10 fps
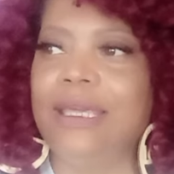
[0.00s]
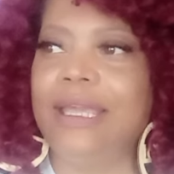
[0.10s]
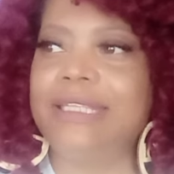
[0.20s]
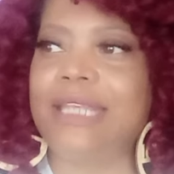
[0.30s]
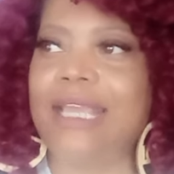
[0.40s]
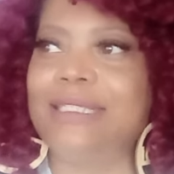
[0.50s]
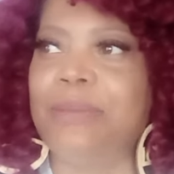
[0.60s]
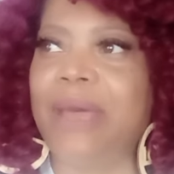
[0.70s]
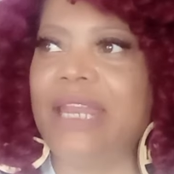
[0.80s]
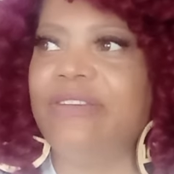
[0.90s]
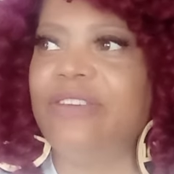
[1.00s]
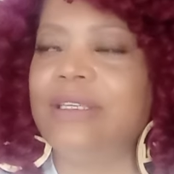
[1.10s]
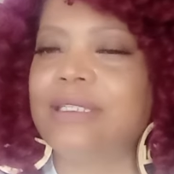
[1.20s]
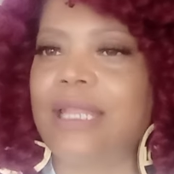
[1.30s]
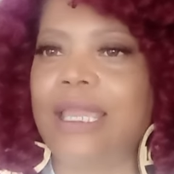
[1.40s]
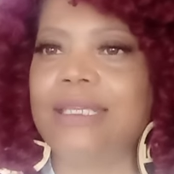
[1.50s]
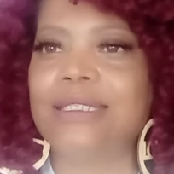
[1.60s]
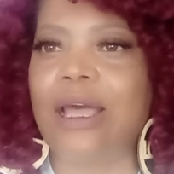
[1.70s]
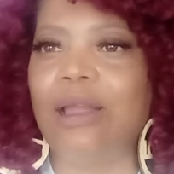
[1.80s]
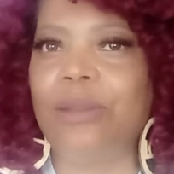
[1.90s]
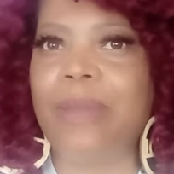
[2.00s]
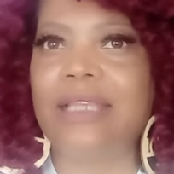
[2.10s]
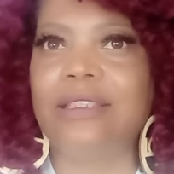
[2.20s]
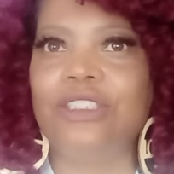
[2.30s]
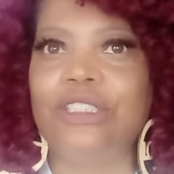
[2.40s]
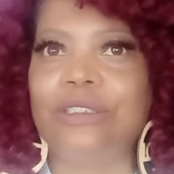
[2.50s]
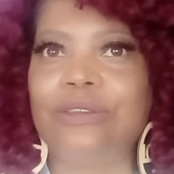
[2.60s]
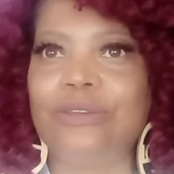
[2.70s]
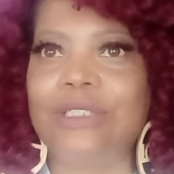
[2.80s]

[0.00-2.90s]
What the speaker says: It's like somebody feels like it's all about the children.